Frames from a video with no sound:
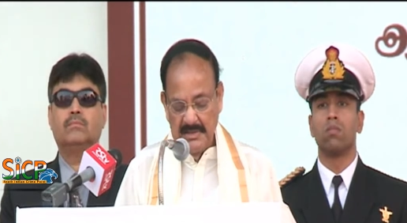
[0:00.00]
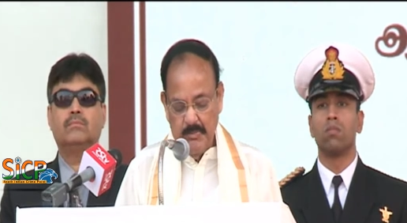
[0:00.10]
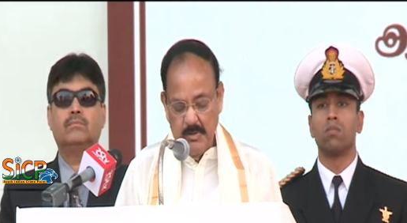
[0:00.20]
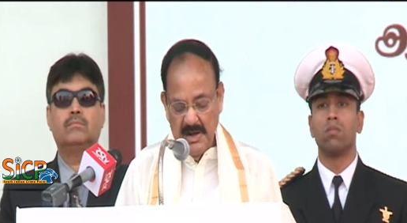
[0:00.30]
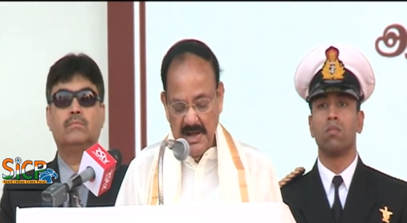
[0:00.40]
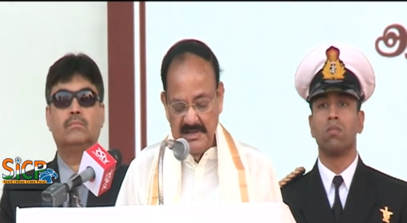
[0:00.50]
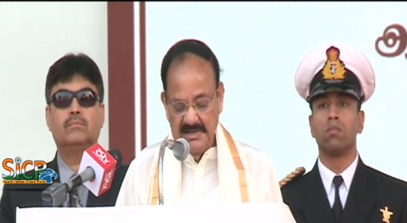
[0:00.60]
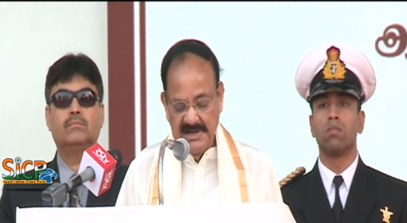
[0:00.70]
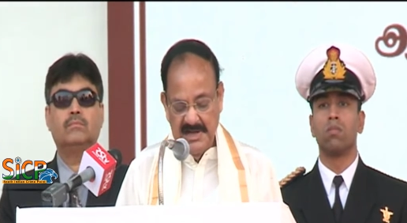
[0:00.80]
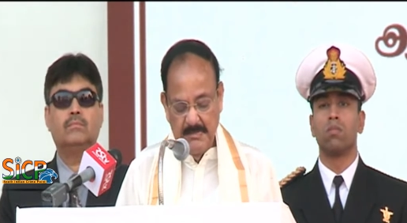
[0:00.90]
Speaker 1: The
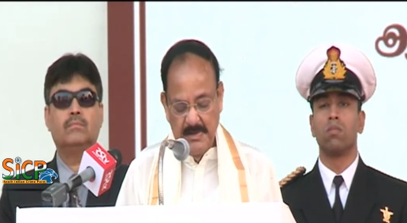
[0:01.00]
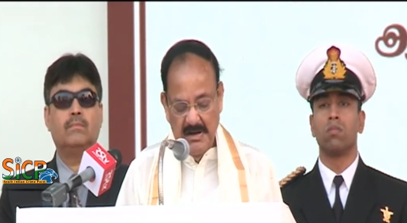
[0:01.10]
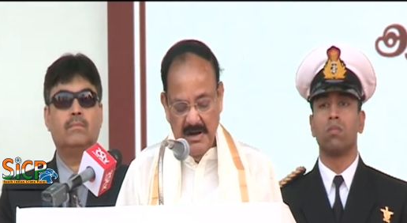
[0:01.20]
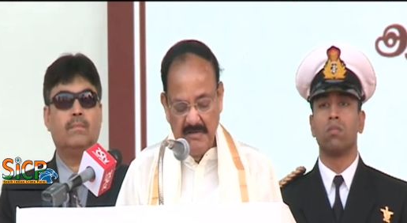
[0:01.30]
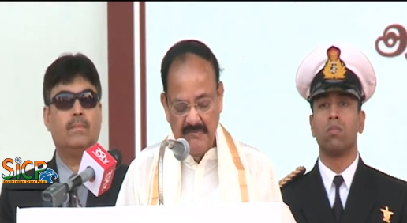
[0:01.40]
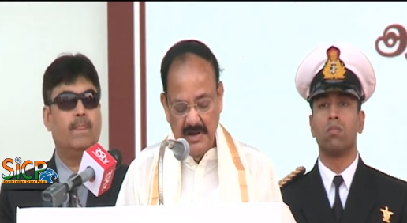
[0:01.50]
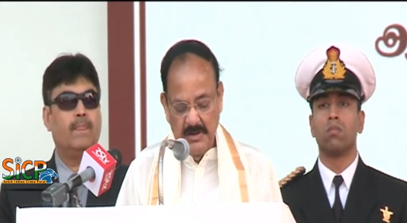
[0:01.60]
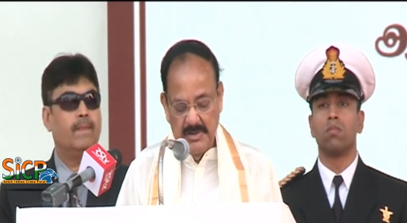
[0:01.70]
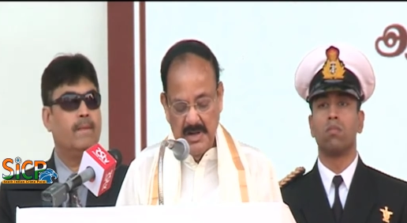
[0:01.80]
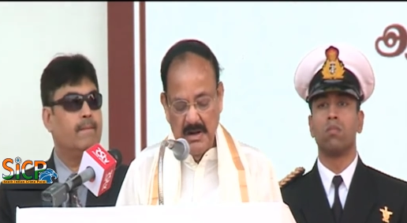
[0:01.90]
Pongal that has been
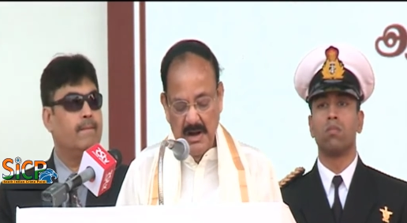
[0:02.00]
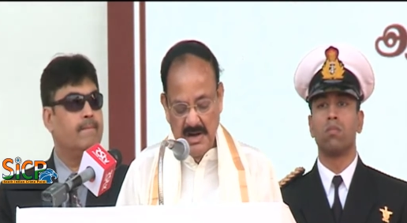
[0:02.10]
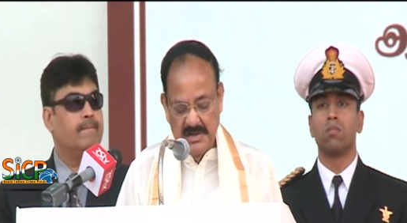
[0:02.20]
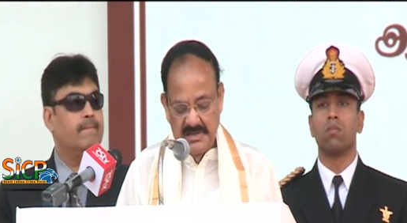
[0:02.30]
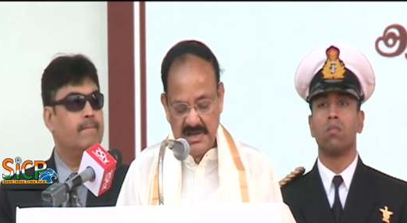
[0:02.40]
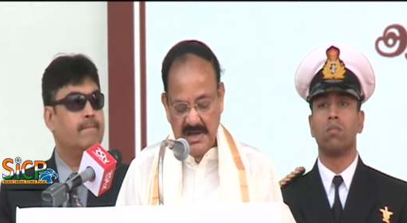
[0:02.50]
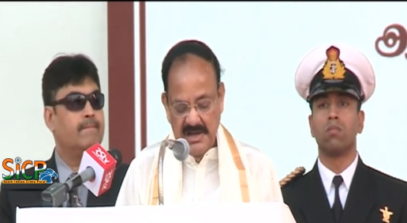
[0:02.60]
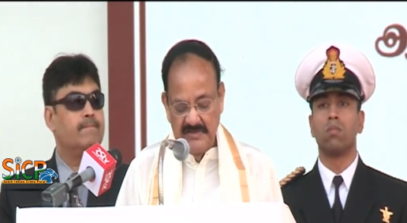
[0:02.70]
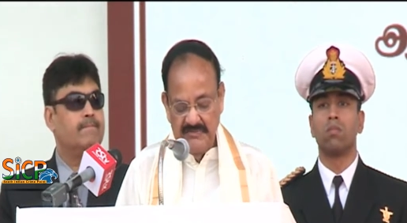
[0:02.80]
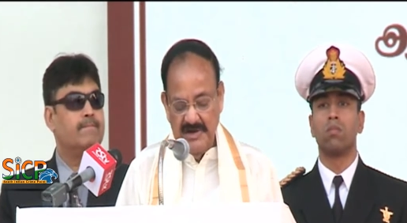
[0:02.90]
offered to the gods
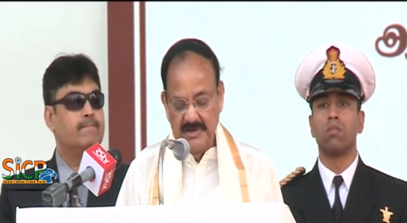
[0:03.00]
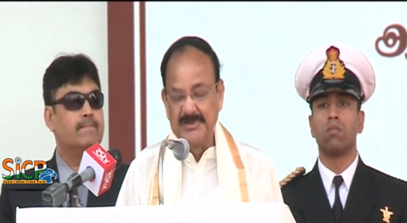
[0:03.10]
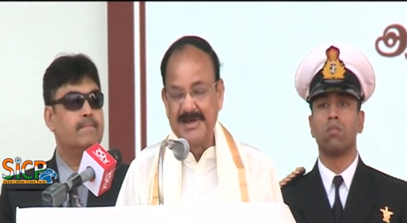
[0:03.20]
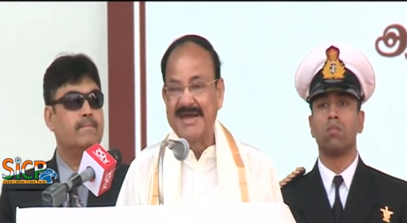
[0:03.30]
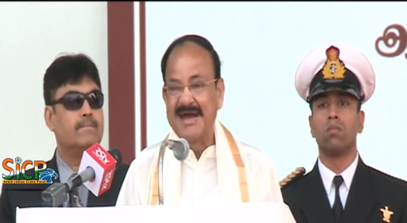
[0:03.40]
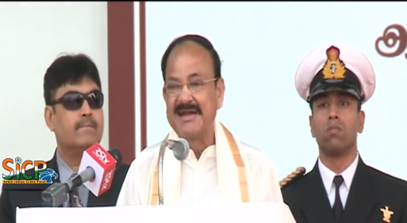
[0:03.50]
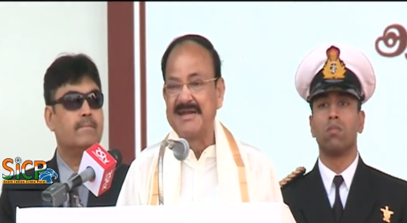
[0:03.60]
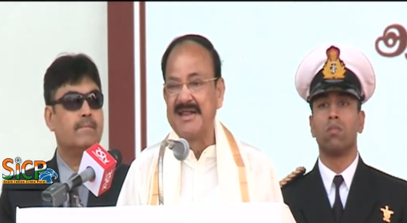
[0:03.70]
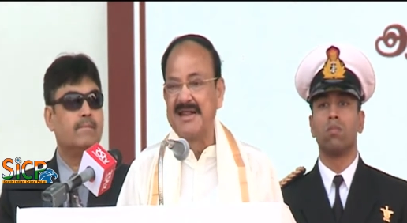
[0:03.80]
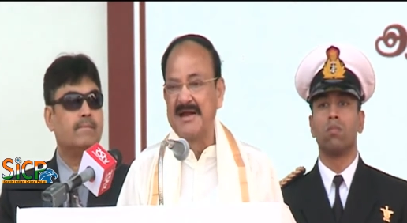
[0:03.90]
is fed to the
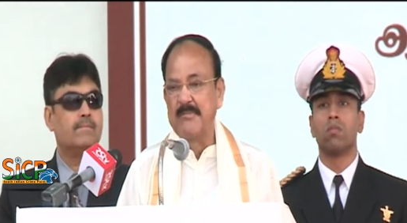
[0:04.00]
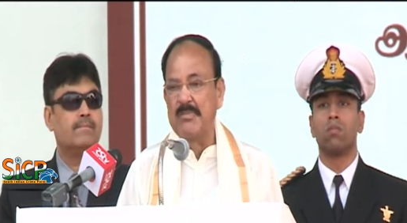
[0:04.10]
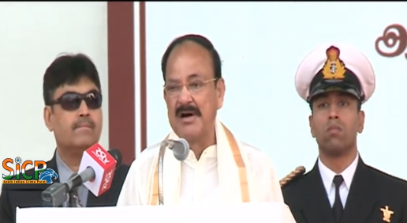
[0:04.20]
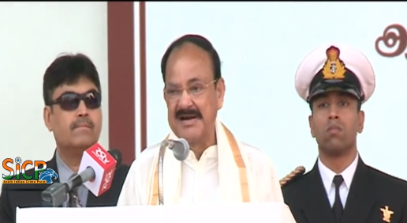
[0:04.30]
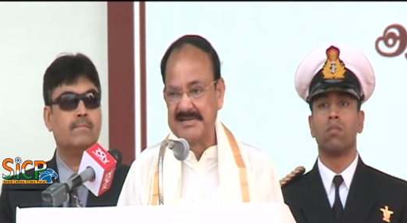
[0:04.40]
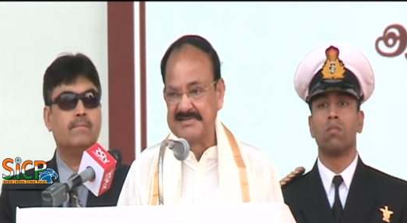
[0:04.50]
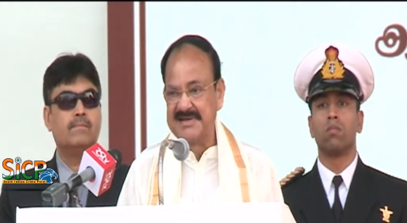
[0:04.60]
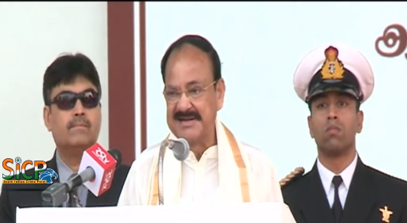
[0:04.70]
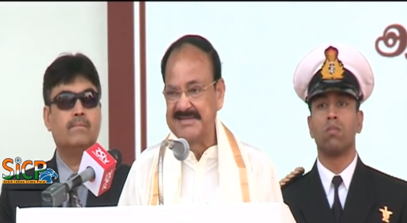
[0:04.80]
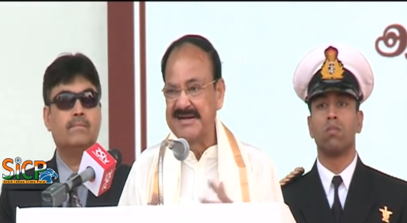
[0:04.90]
cattle and birds.
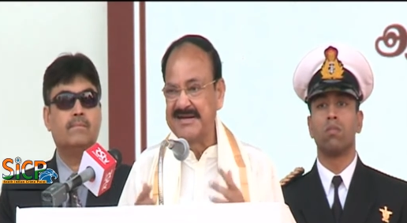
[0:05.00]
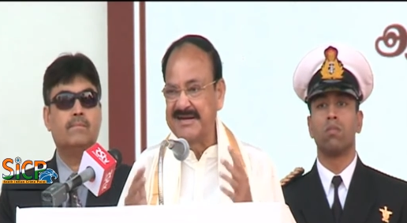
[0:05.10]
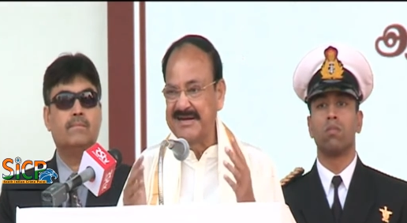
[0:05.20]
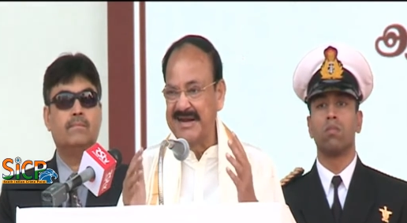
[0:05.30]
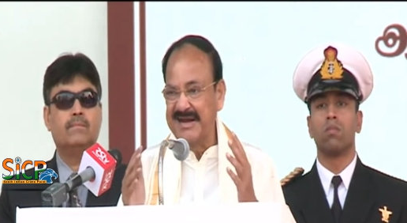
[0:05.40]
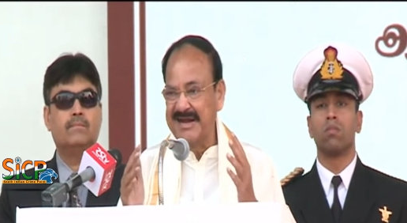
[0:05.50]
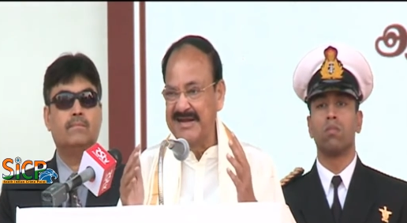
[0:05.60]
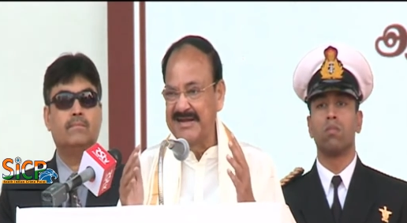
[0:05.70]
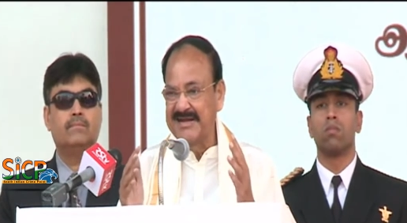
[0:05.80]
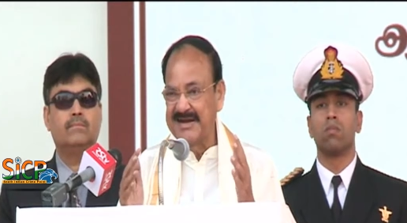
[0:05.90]
That is the
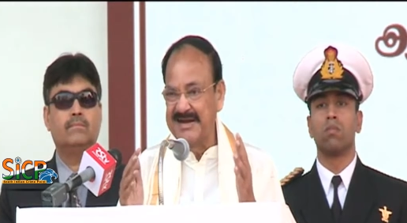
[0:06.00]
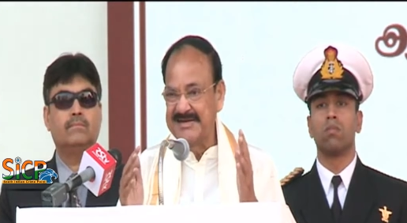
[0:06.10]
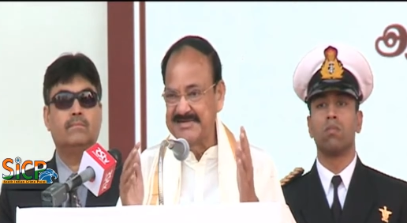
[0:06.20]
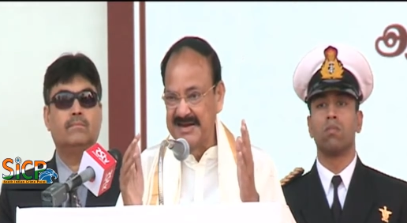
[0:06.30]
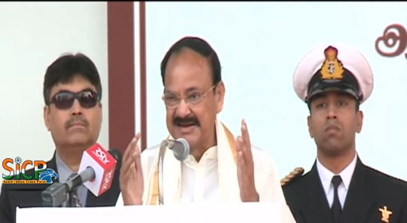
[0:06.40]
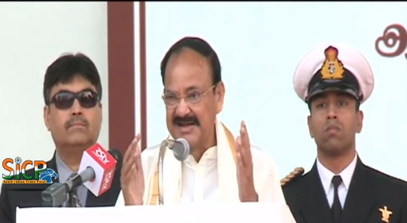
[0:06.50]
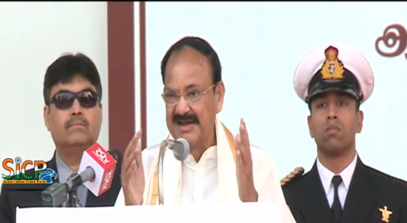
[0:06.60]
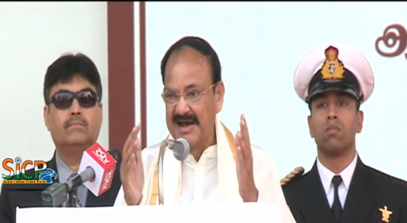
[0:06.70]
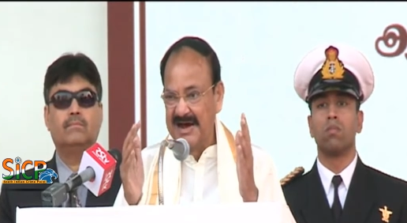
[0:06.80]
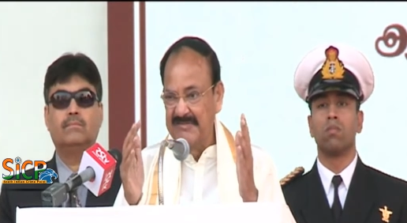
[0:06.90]
great tradition
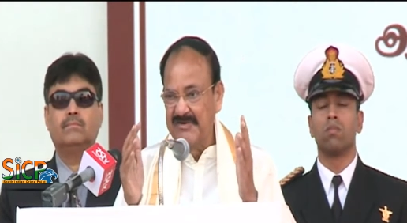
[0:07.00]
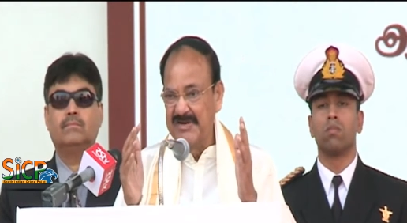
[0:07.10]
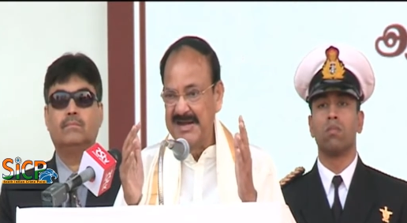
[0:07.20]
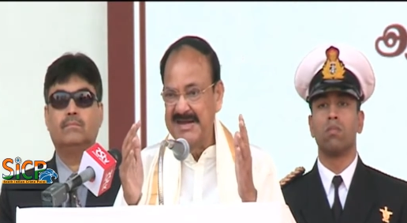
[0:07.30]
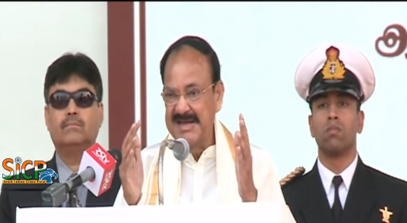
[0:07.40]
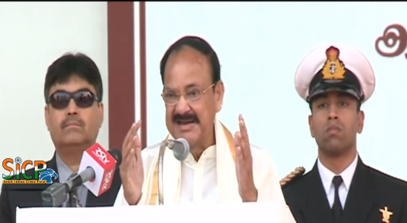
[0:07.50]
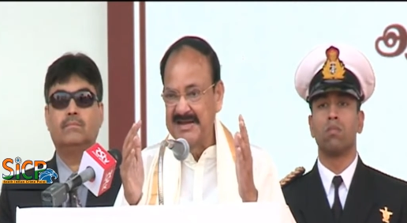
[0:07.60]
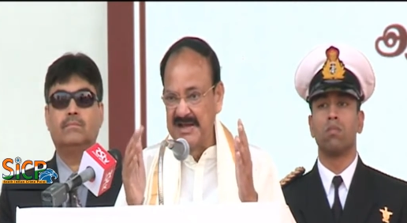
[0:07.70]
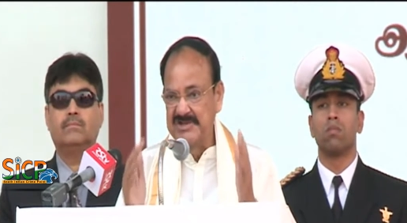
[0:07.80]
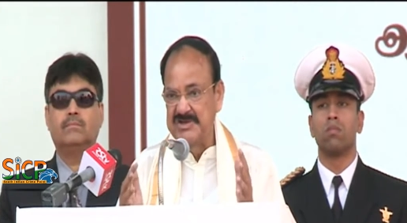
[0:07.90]
of our Indian
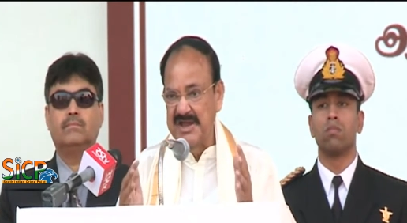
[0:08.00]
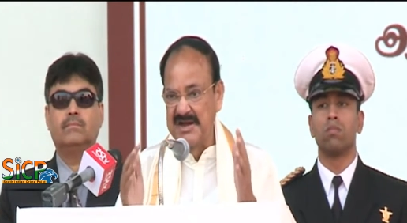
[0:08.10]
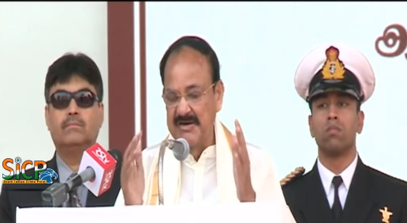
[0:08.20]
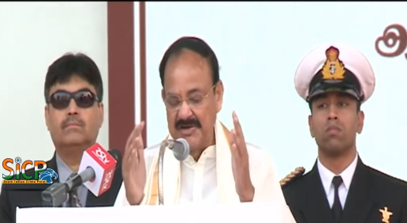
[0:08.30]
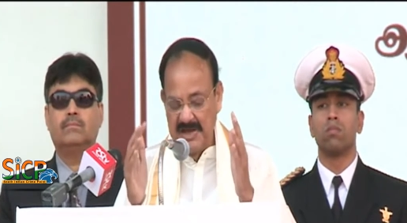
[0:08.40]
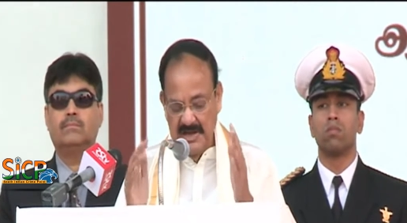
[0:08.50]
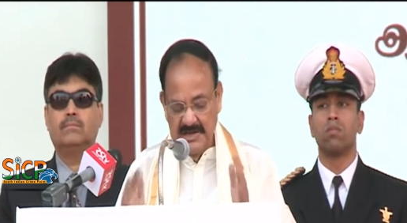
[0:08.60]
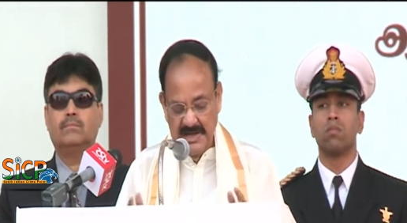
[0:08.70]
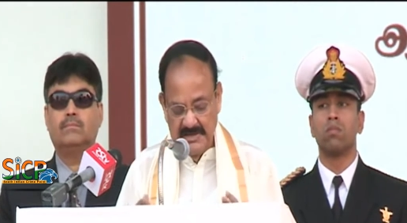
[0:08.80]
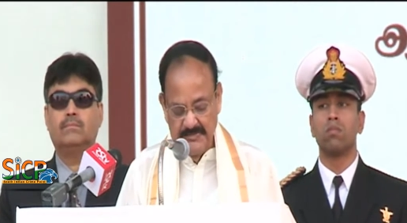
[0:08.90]
culture and our
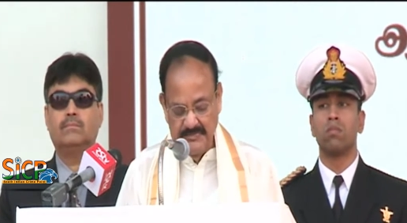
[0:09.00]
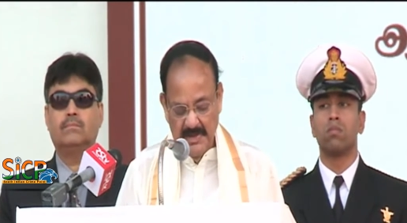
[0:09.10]
heritage.